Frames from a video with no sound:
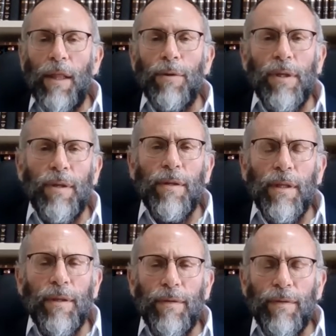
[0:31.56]
There was a
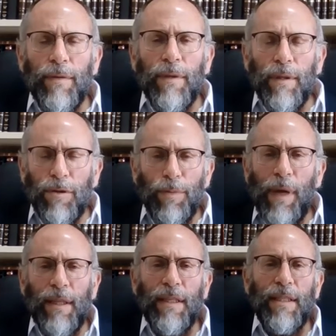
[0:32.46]

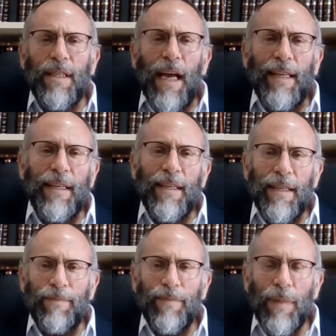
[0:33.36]
tremendous
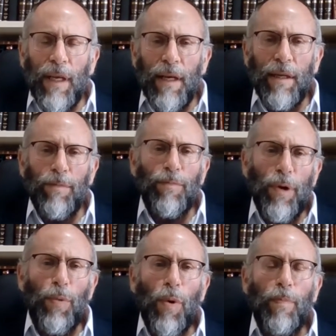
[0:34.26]
tzaddik in
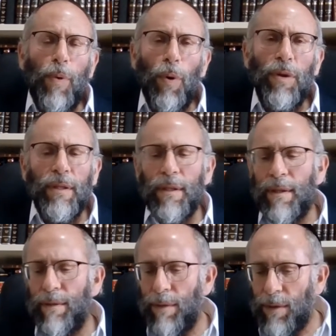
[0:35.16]
pre-war
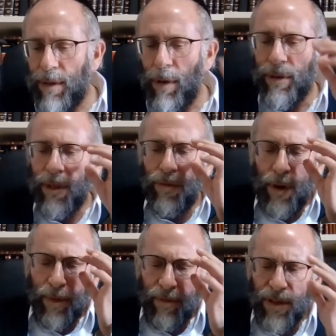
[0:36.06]
Poland who was known as the
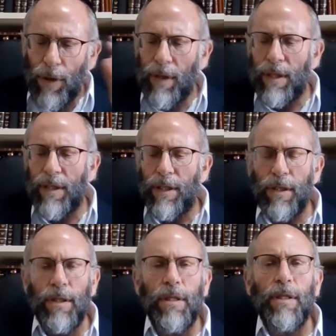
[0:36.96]
Rebbe of
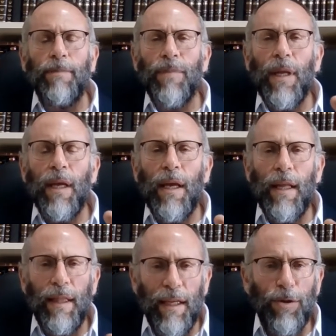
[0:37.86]
Zoloshitz. He
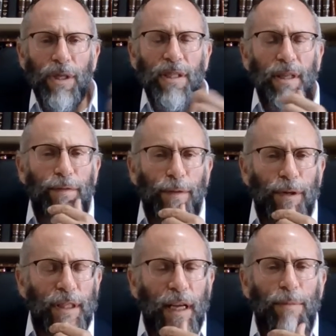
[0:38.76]
had the interesting
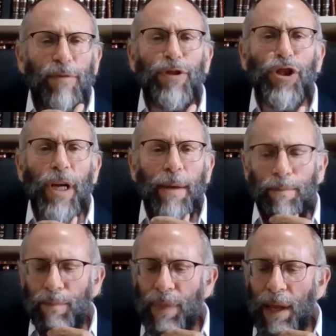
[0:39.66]
first name of
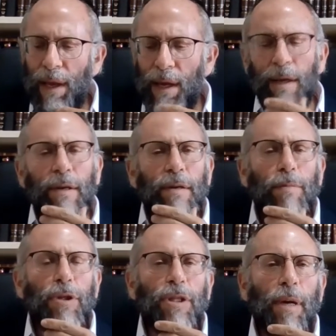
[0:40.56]
Shem.
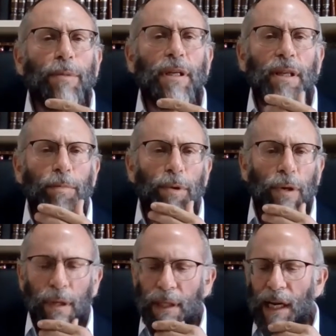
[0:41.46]
Rabbi Shem
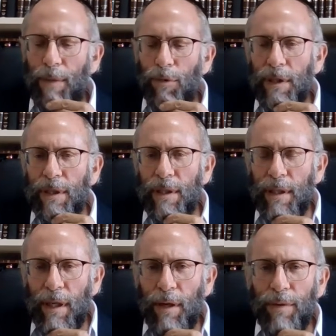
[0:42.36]
Klinberger, his name
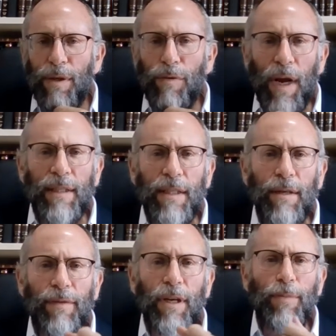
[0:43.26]
was. He was a
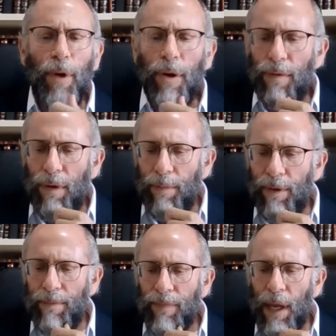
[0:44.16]
grandson of the Kamarna
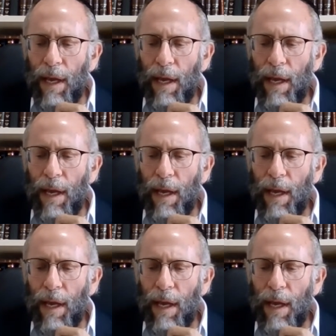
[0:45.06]
Rebbe,